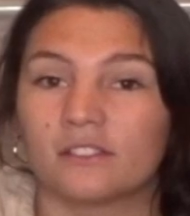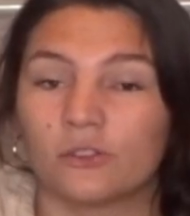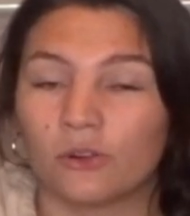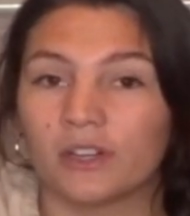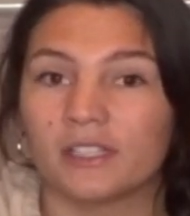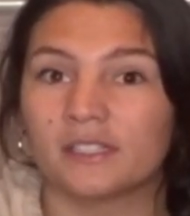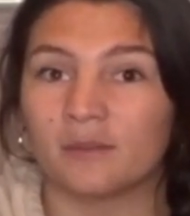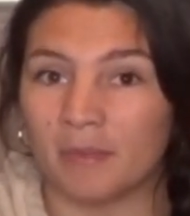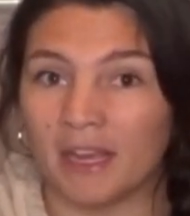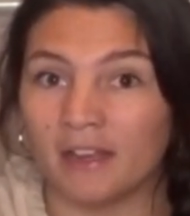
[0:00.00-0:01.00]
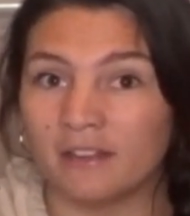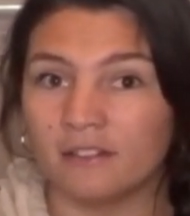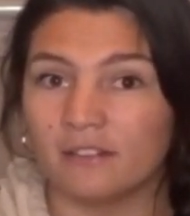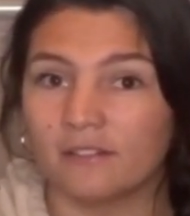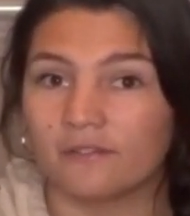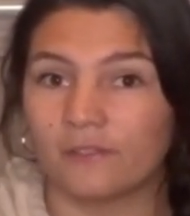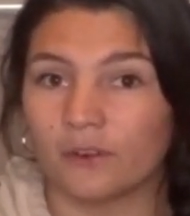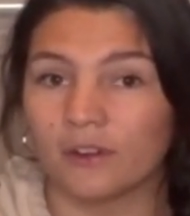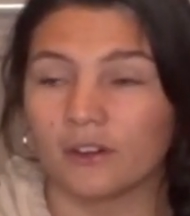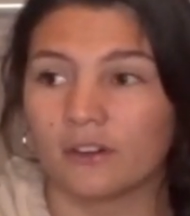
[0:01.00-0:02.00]
tourist demand
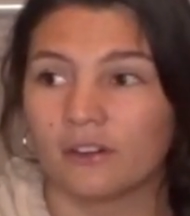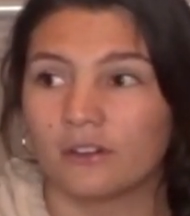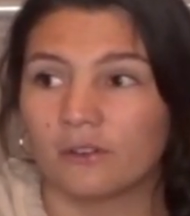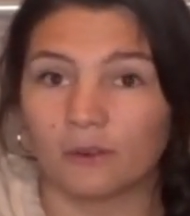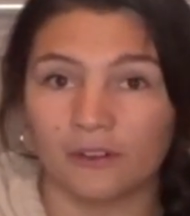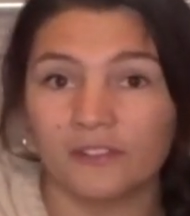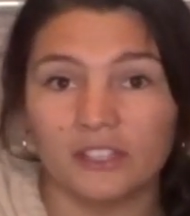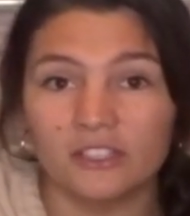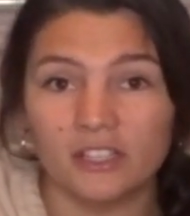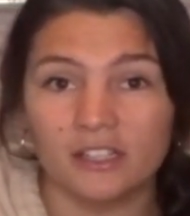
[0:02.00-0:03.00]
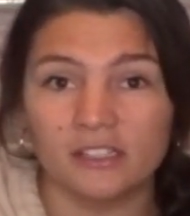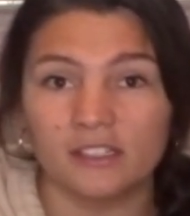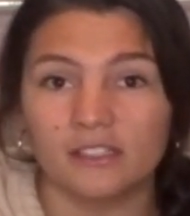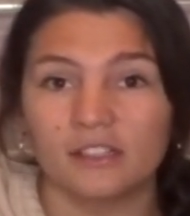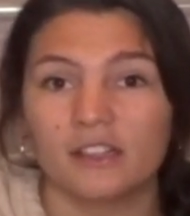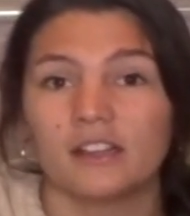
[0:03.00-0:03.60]
for orphanages,